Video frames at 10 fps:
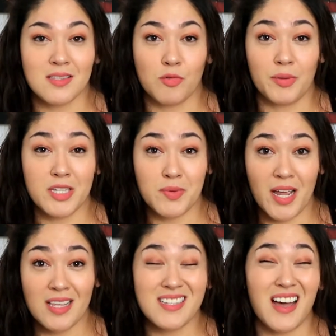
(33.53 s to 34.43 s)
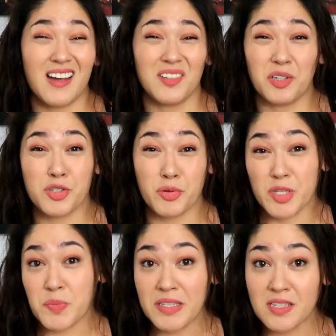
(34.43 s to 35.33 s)
the replacement heads, got a little too
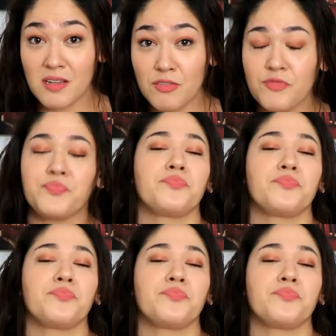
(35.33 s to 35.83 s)
expensive.